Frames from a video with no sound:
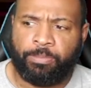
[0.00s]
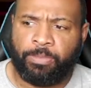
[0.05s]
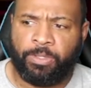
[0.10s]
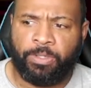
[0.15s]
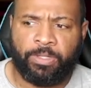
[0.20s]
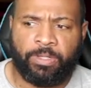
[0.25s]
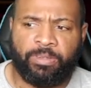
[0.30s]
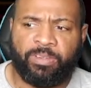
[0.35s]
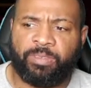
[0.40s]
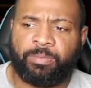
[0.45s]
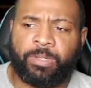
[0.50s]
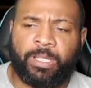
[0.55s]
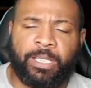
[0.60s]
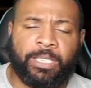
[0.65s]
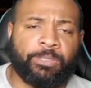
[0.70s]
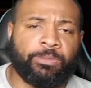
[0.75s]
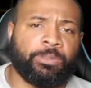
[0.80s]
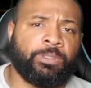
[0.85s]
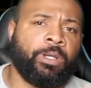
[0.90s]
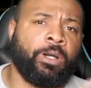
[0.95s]
million of
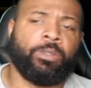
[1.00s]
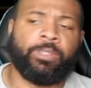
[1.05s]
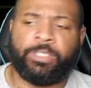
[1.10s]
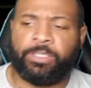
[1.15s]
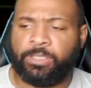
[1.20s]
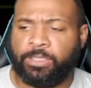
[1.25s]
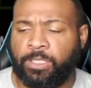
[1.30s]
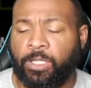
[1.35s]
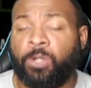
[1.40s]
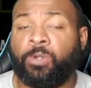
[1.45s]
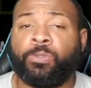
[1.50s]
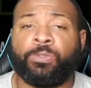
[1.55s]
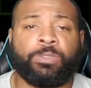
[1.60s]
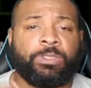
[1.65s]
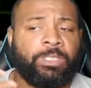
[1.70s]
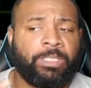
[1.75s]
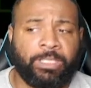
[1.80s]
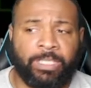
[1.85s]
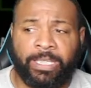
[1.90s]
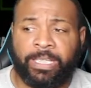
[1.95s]
upgrades with all these
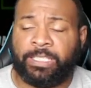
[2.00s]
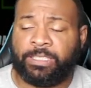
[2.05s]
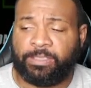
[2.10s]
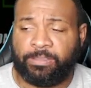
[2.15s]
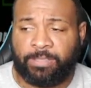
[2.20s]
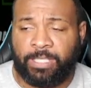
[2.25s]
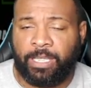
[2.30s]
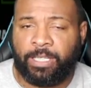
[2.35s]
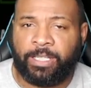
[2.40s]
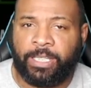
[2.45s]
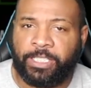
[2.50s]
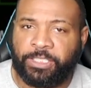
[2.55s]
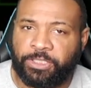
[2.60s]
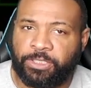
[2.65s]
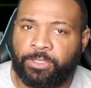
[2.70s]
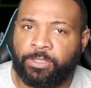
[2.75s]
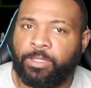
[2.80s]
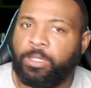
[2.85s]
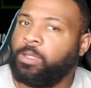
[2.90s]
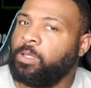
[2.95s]
ghosts and things of that
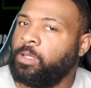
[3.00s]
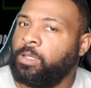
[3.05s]
nature.